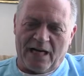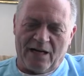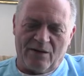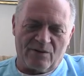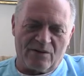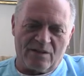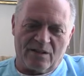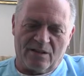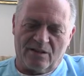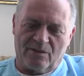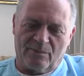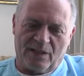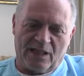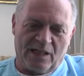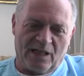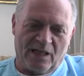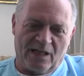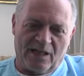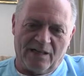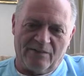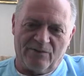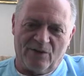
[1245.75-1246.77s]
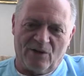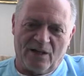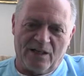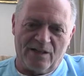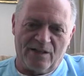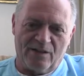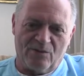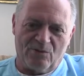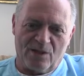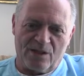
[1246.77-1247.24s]
I was like, oh my God, I have no
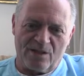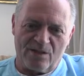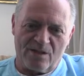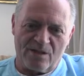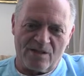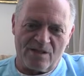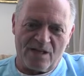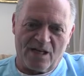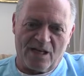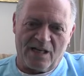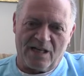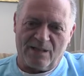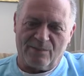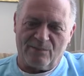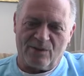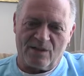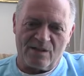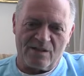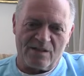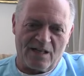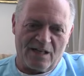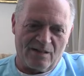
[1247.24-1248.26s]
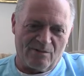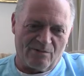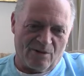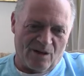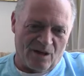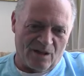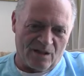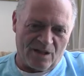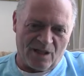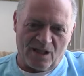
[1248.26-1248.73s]
idea what to say and I'm going to say the
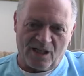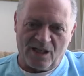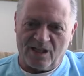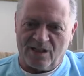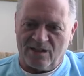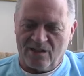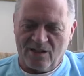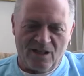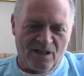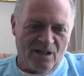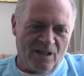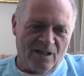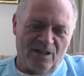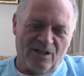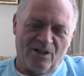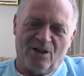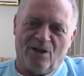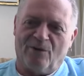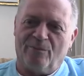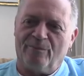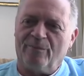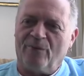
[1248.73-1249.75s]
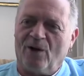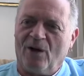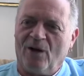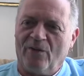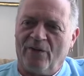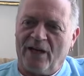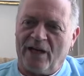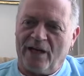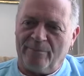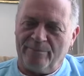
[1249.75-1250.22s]
wrong thing and, you know,
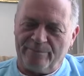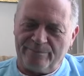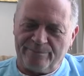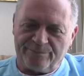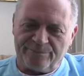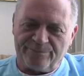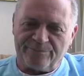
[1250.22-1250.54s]
all that.